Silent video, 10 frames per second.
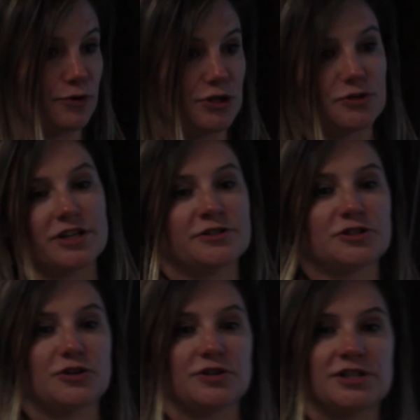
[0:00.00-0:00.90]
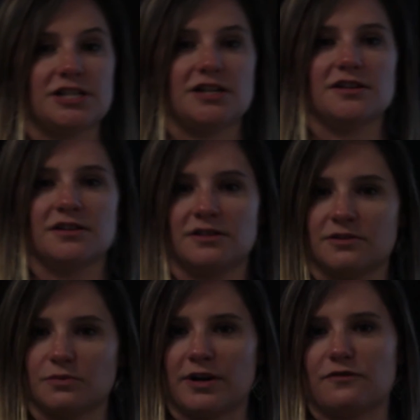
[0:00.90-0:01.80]
reduce uncertainty
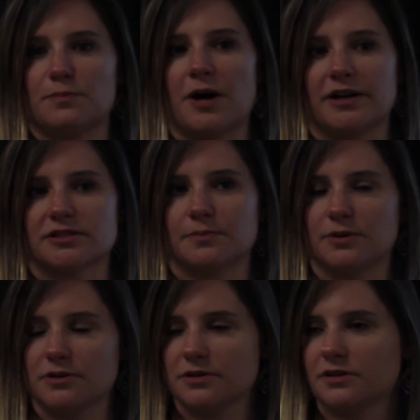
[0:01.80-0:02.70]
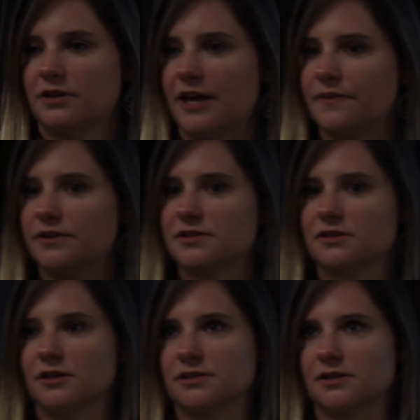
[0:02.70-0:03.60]
whenever possible, and this